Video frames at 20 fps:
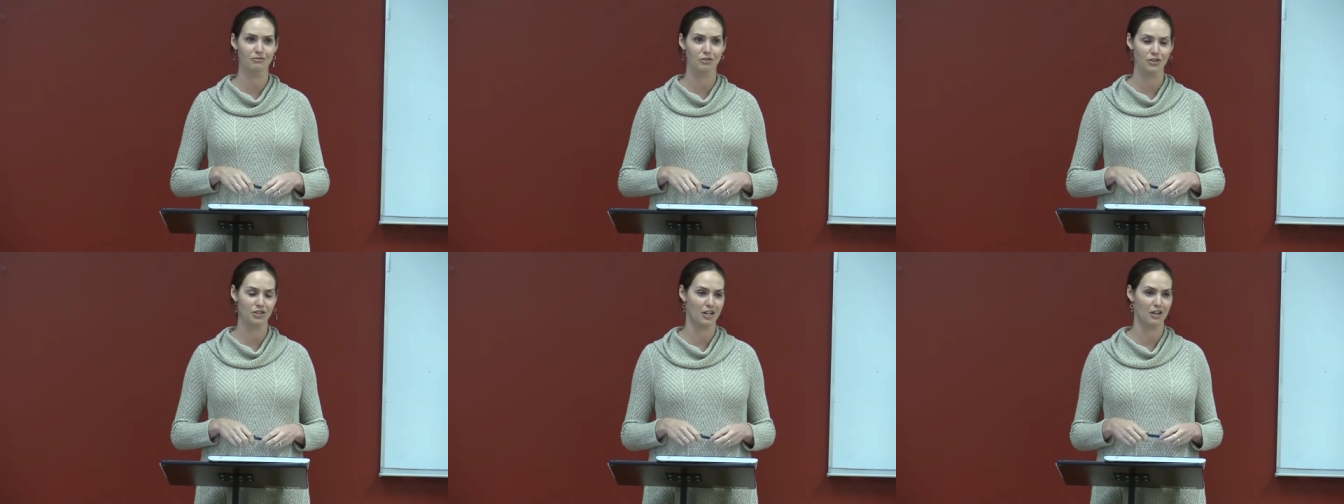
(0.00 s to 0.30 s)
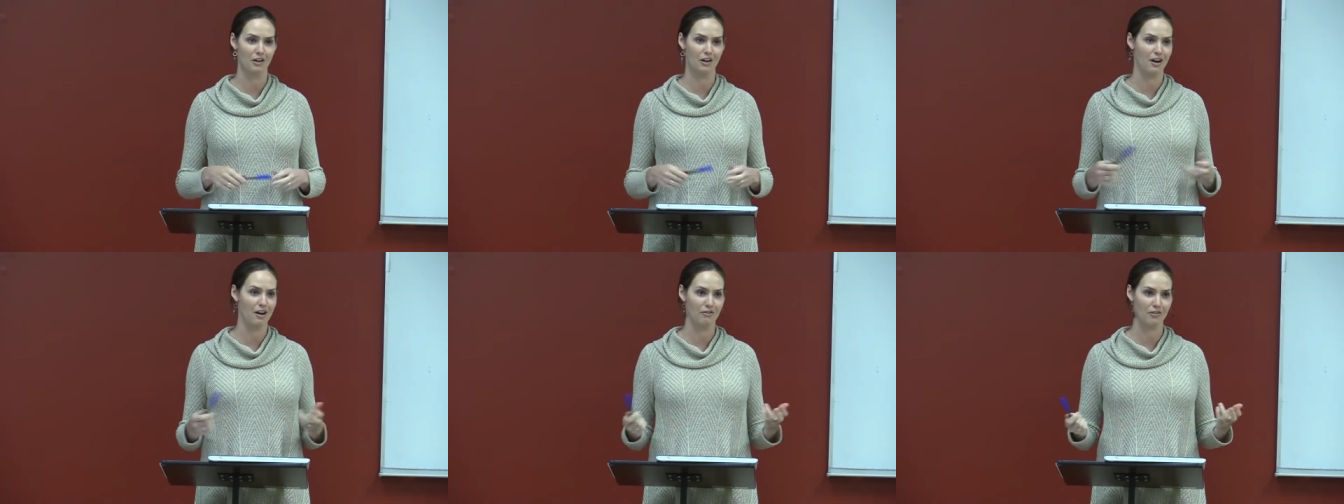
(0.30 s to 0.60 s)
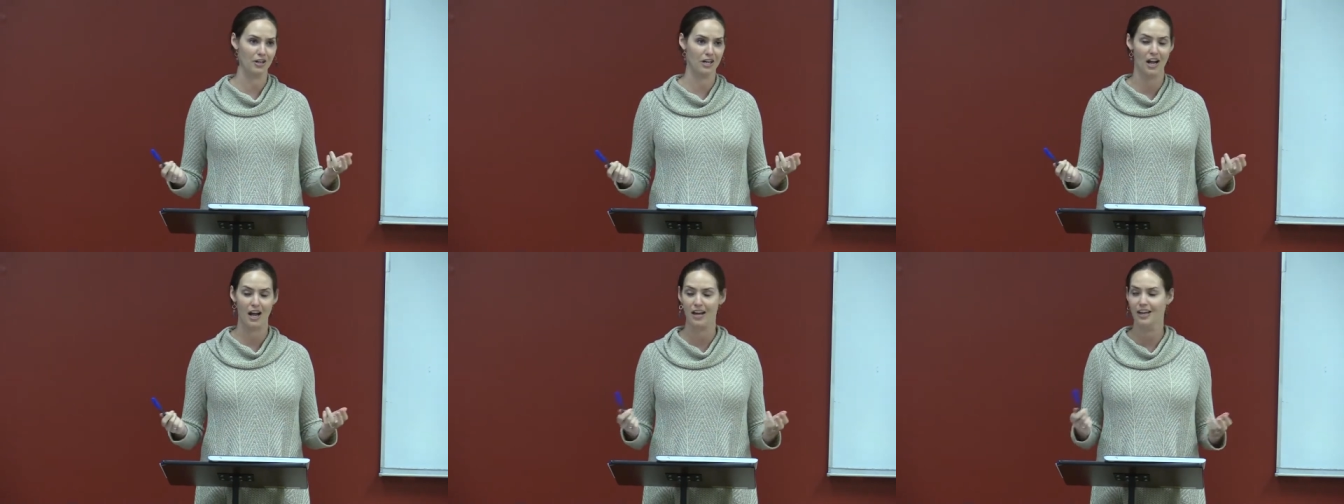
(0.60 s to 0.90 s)
for dinner
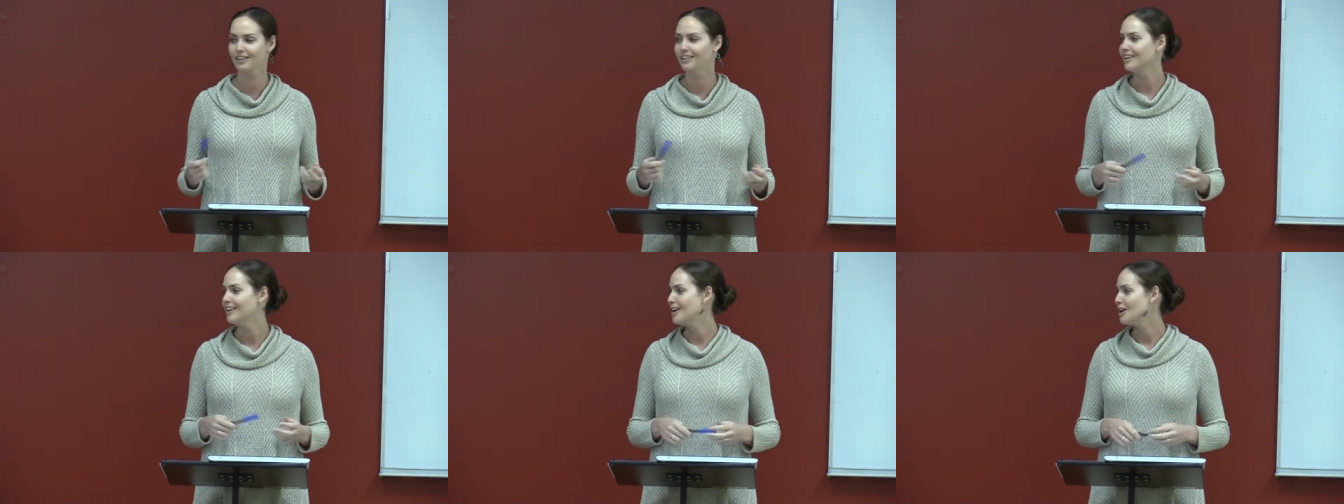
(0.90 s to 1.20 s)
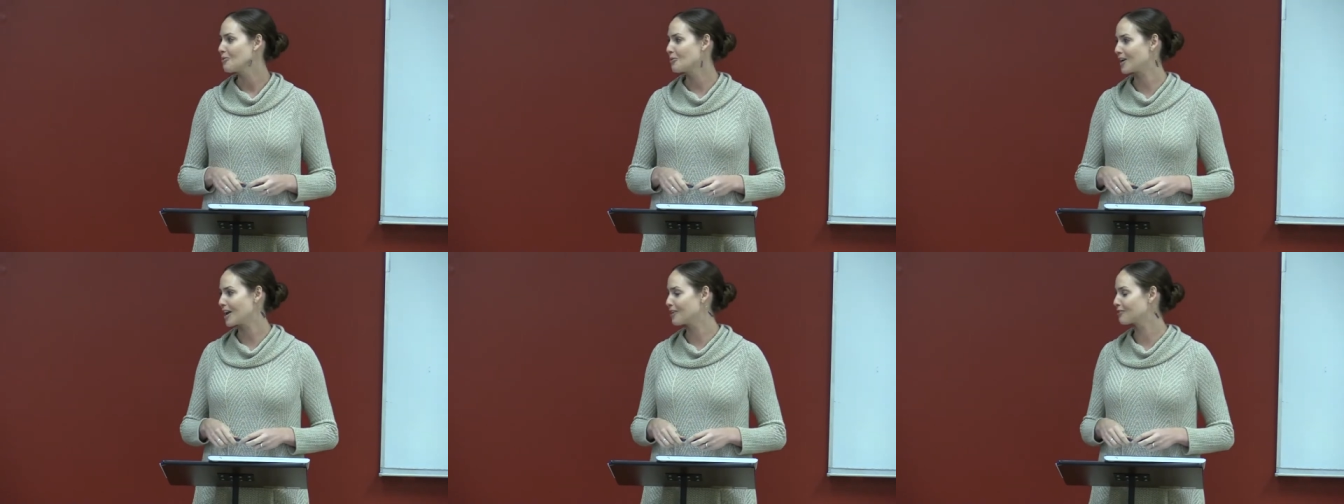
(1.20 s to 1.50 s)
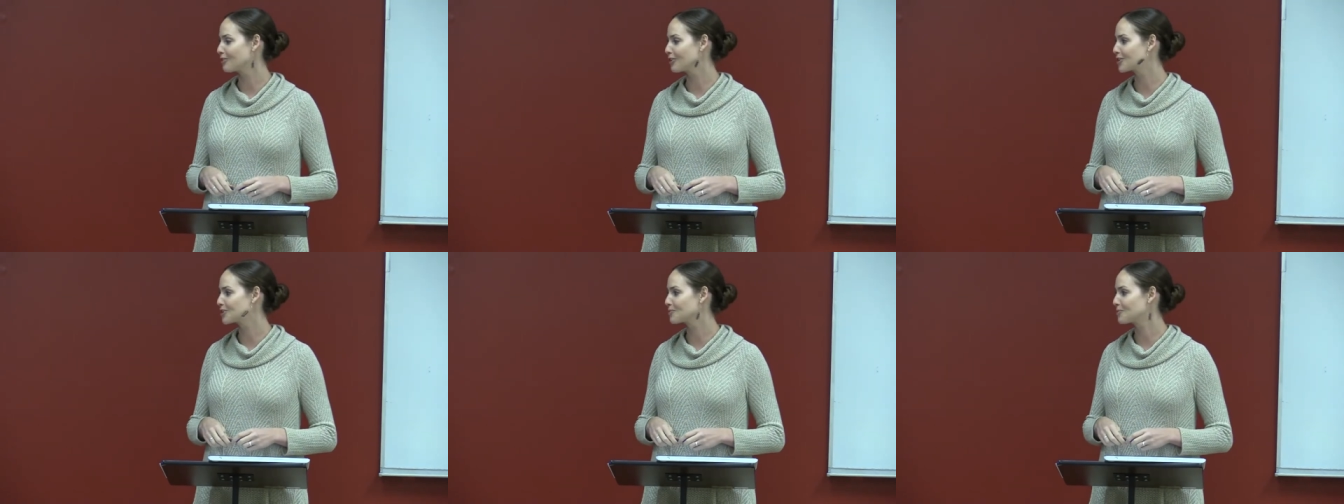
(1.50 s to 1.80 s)
every night when
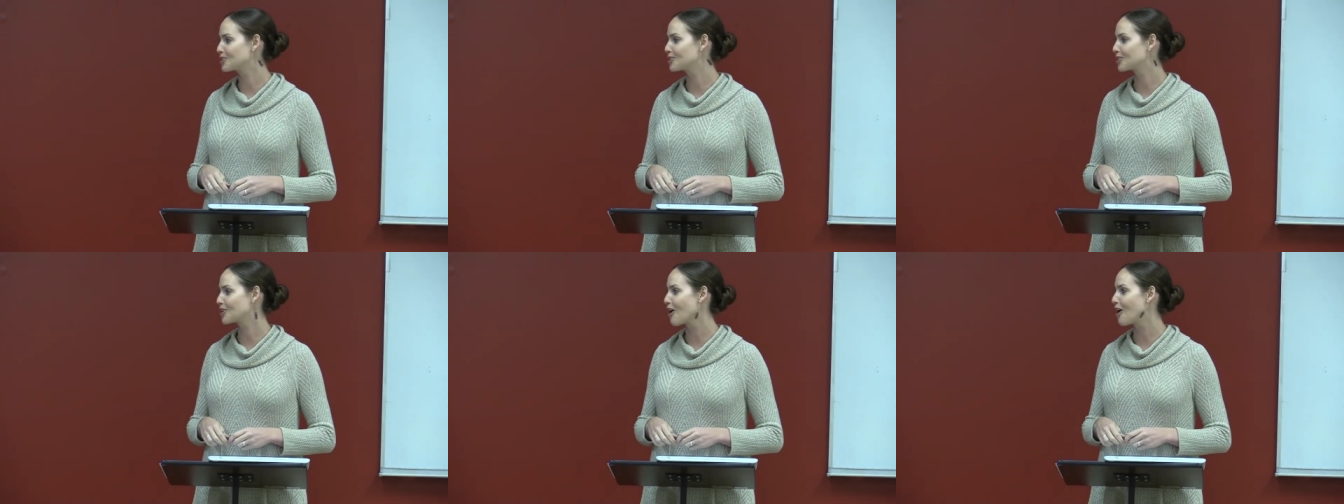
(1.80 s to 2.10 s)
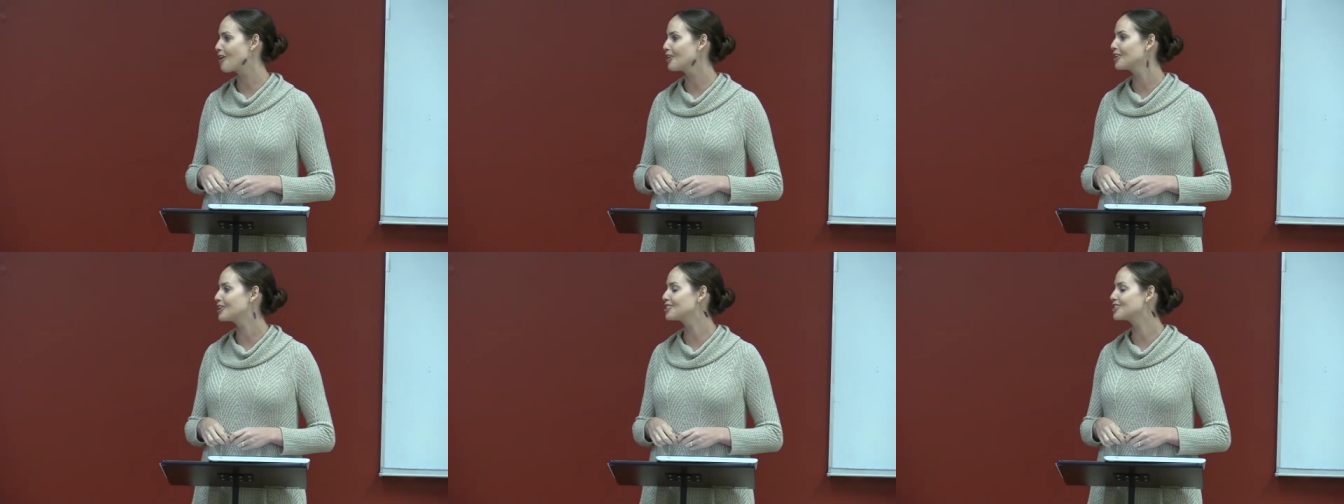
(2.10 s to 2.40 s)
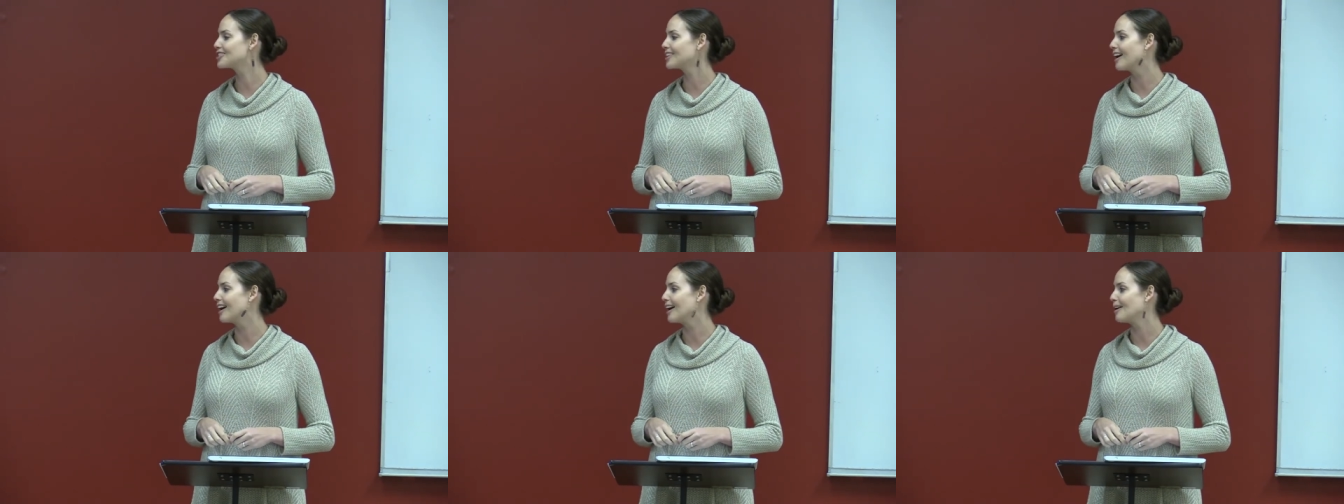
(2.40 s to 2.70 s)
I first went to
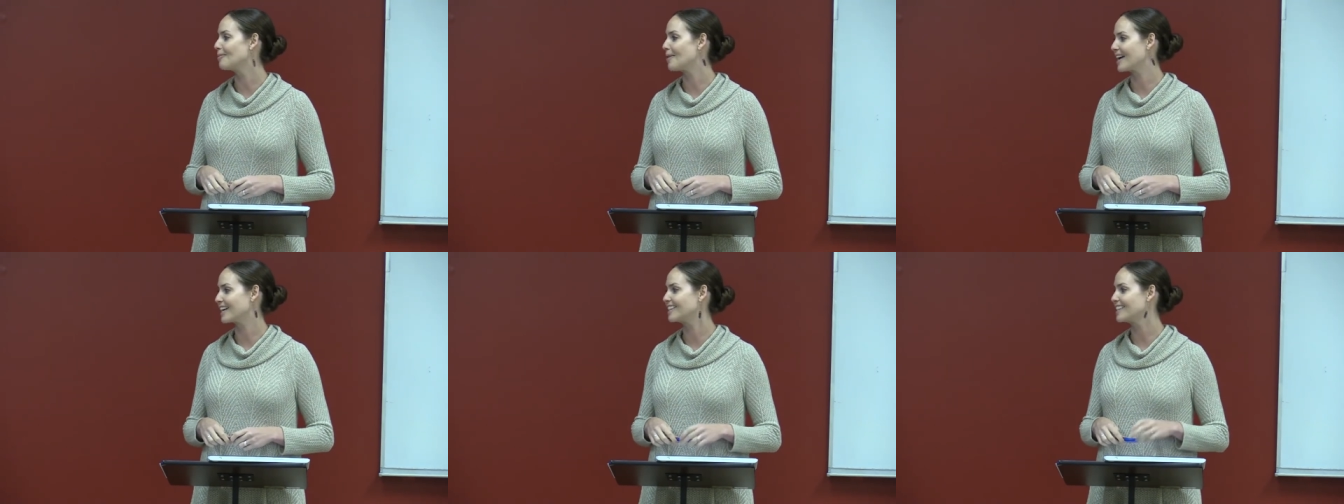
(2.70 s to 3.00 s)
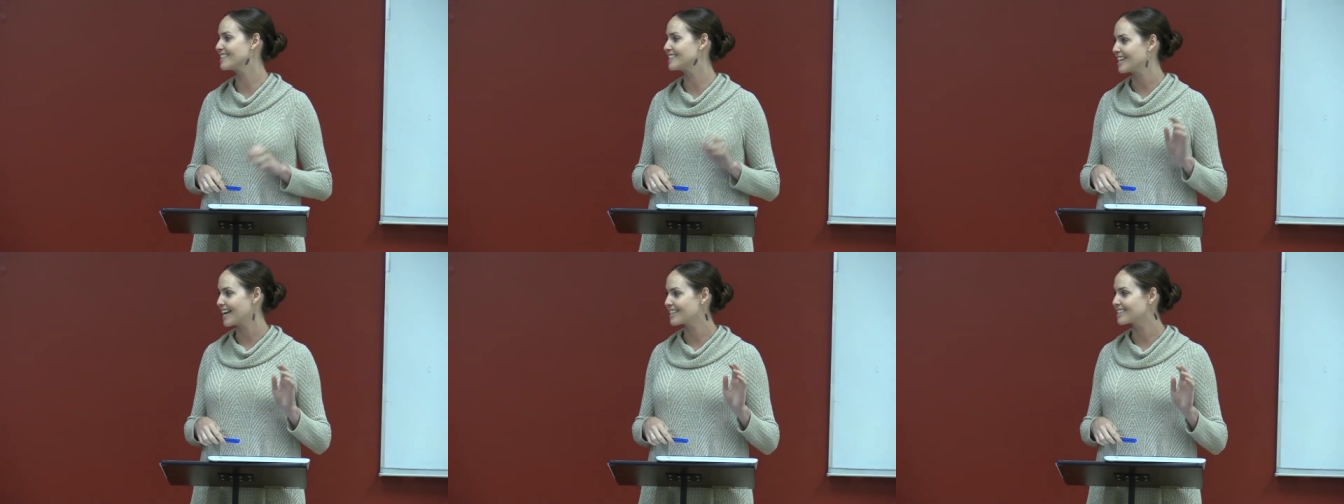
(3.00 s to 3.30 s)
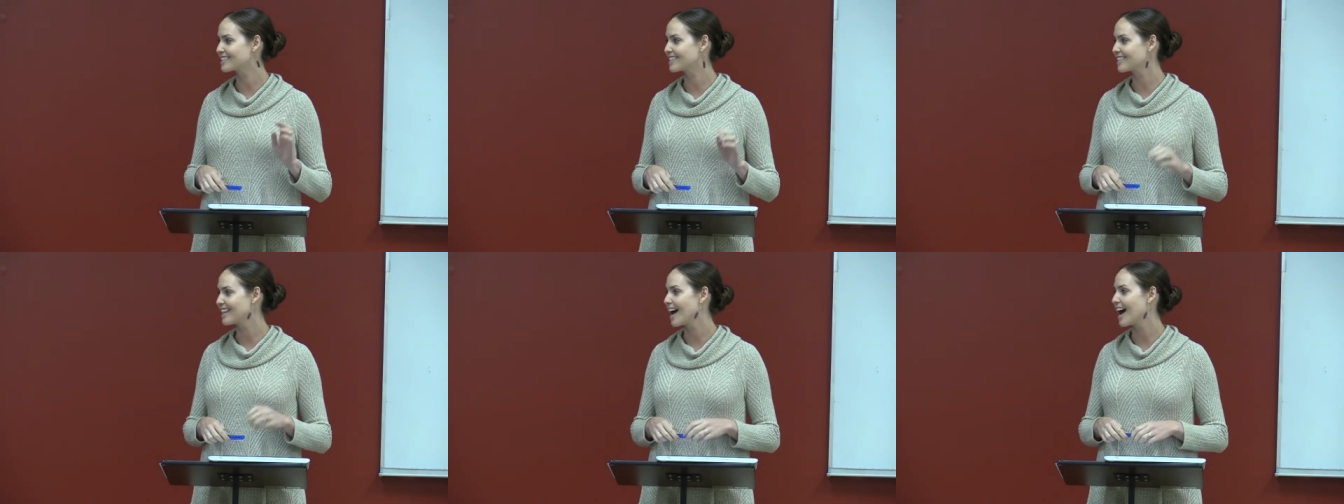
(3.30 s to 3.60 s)
college, um, I can
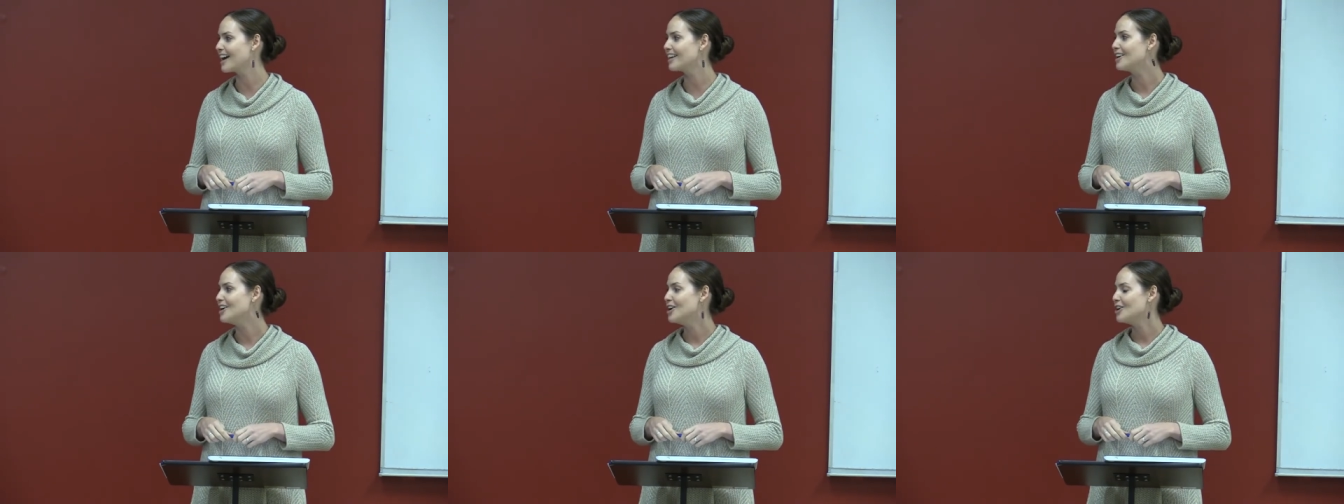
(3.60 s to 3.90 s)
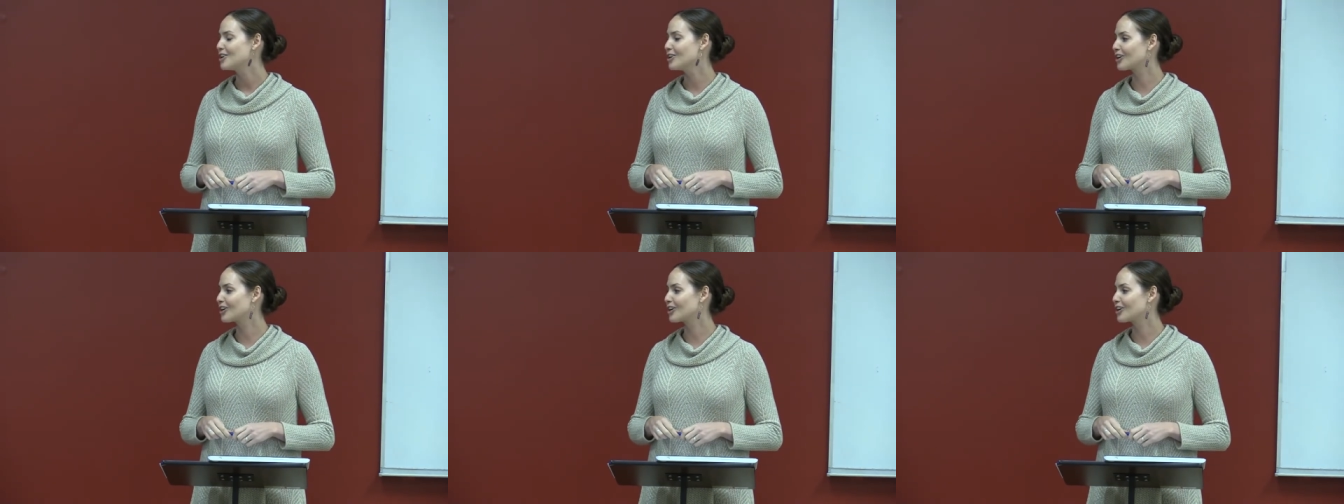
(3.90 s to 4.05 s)
attest to that.